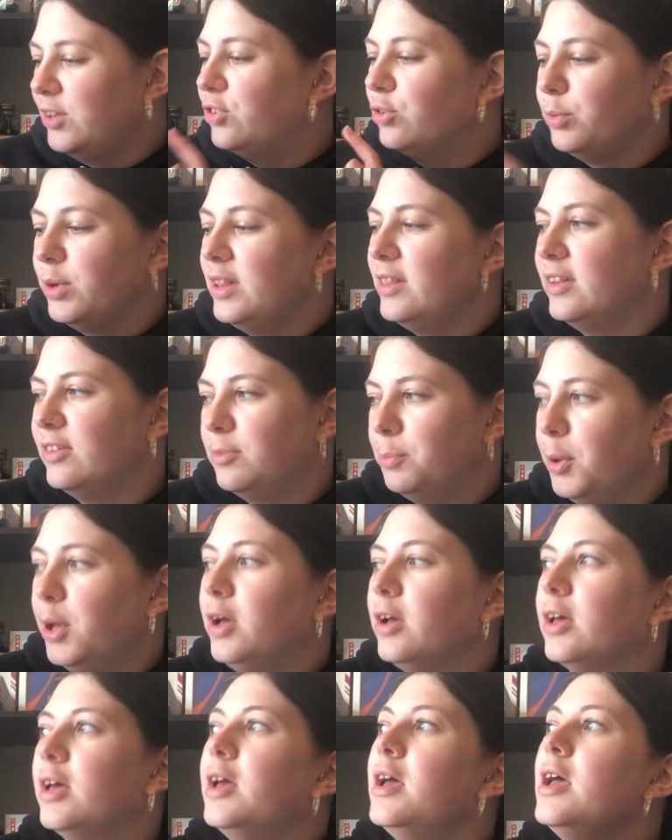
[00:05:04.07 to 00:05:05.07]
to read this
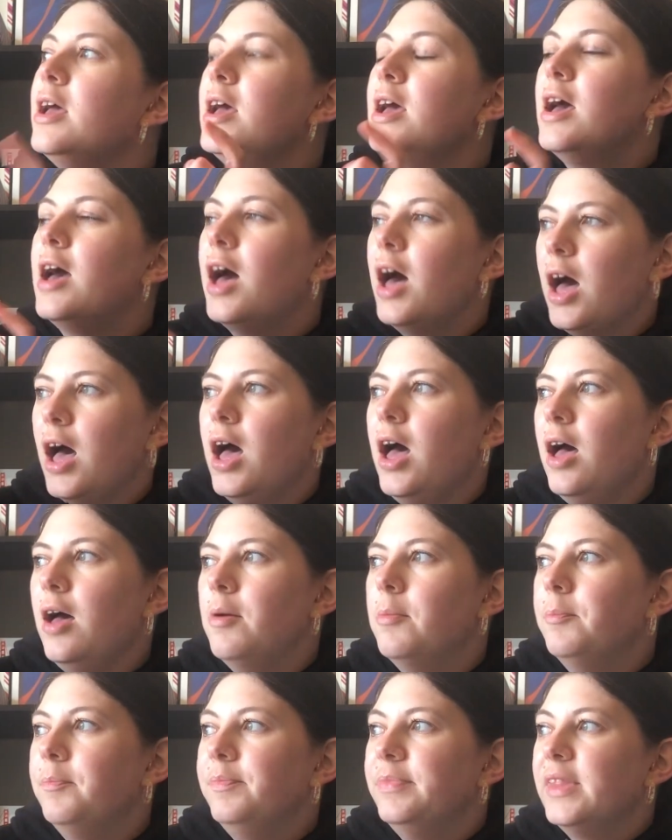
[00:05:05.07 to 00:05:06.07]
book.
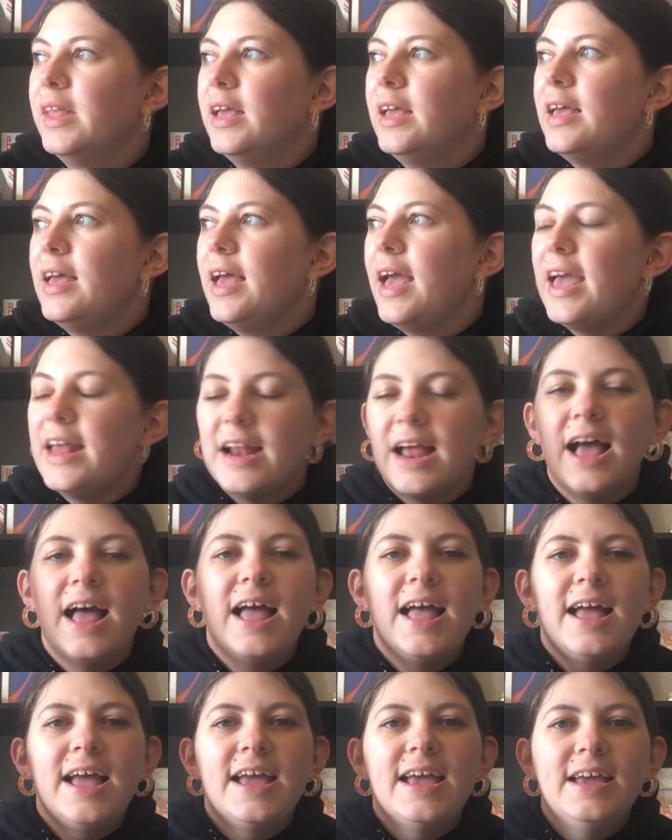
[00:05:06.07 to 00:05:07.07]
And
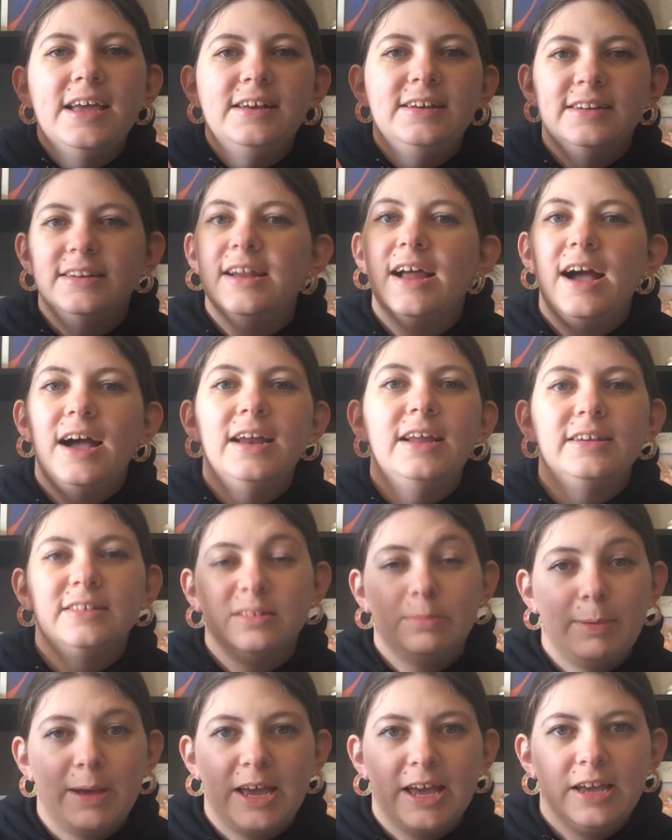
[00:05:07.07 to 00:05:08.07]
I did not
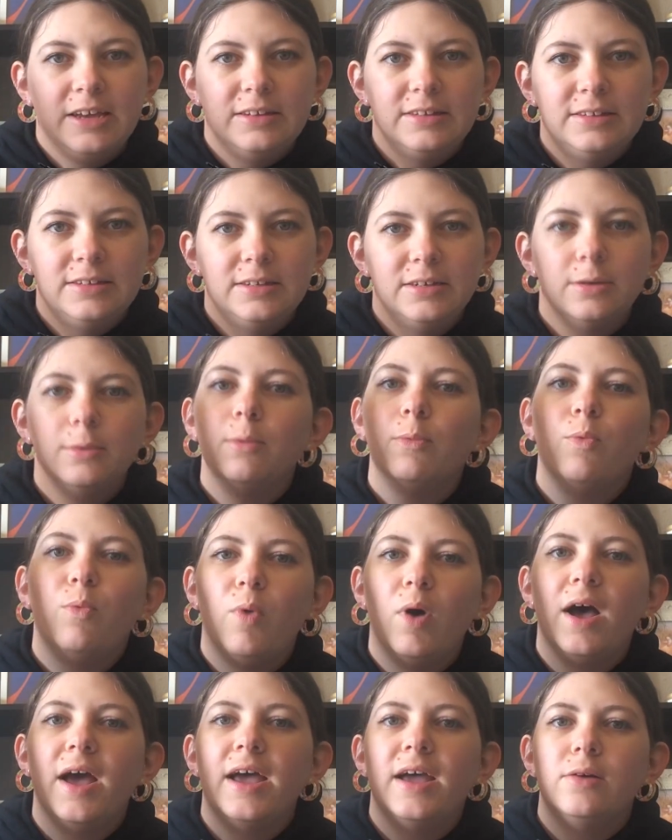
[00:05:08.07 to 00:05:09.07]
expect
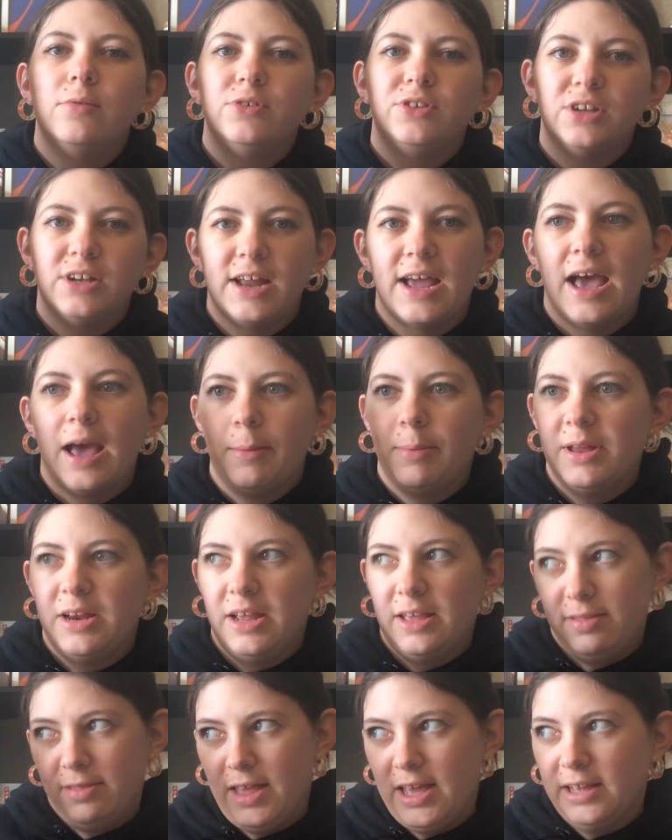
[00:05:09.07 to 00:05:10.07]
what was going to happen
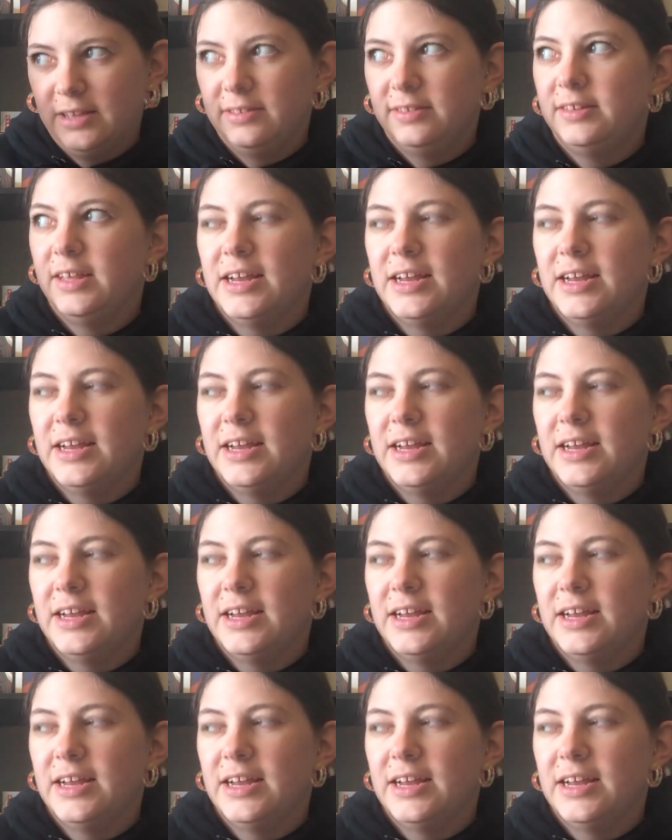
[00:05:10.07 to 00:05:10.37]
in this.